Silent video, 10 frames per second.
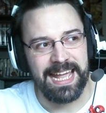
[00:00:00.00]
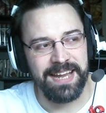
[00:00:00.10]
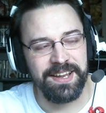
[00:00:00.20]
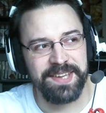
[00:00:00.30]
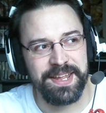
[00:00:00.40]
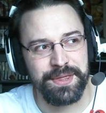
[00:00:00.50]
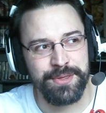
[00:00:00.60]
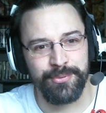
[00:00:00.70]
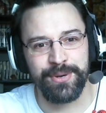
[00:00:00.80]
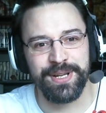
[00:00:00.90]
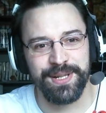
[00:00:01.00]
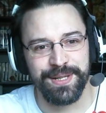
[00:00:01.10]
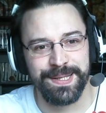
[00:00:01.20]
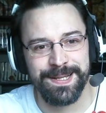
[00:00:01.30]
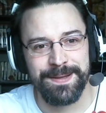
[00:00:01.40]
It is a
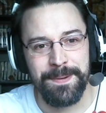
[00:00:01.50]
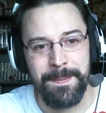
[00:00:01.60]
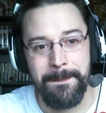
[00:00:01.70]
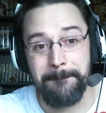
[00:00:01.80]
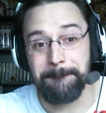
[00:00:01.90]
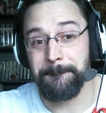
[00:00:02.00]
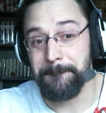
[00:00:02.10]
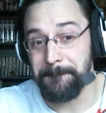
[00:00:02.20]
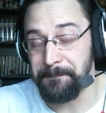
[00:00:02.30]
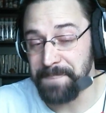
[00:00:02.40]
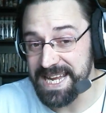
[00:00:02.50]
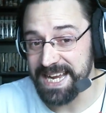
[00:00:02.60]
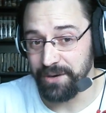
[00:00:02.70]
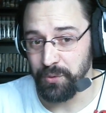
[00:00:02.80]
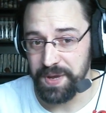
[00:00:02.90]
thrill
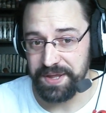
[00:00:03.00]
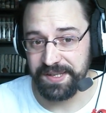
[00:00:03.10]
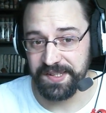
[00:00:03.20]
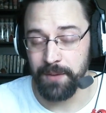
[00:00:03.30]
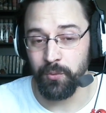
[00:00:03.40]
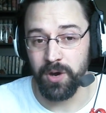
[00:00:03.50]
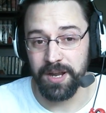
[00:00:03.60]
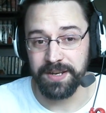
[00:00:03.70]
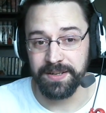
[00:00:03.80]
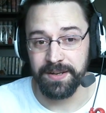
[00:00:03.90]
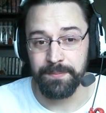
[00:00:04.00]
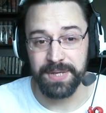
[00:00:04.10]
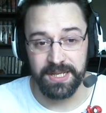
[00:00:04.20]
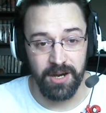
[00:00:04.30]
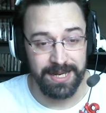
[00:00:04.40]
being with someone
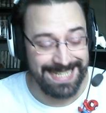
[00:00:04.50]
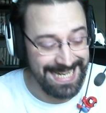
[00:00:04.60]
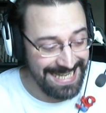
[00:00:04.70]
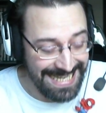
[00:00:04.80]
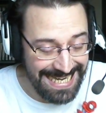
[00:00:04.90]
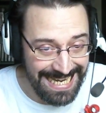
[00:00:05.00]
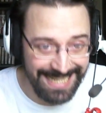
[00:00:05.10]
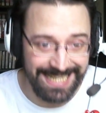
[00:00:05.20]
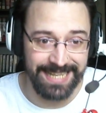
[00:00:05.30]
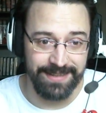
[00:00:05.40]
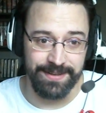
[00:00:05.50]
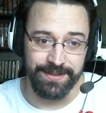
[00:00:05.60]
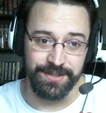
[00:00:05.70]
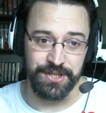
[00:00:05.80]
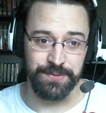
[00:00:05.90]
beyond getting
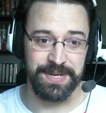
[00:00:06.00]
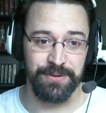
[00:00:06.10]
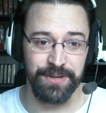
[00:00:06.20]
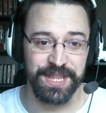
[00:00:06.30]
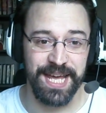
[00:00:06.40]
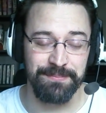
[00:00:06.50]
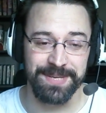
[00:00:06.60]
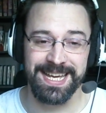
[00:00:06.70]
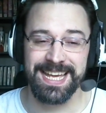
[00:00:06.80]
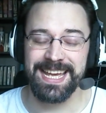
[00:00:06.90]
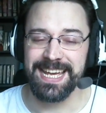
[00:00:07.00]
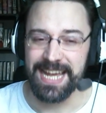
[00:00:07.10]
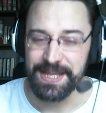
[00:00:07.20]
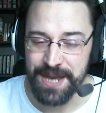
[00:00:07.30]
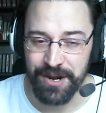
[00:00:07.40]
to be with them.
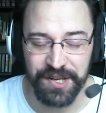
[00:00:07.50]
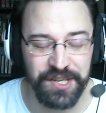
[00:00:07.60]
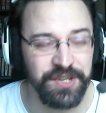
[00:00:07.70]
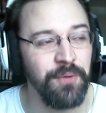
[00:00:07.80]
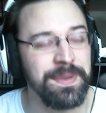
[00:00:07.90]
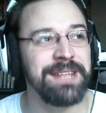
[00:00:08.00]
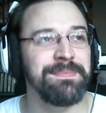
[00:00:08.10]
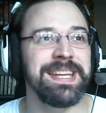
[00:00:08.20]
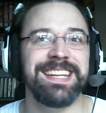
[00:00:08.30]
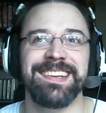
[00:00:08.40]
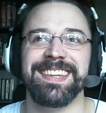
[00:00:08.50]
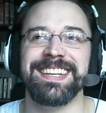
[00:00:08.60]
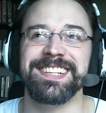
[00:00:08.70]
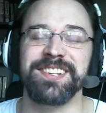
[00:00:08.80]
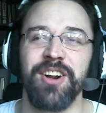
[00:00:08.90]
And there are so many medias
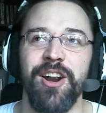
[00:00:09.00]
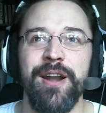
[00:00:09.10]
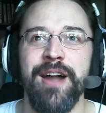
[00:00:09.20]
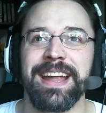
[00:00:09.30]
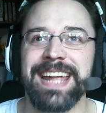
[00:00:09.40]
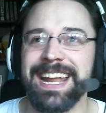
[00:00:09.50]
that just are not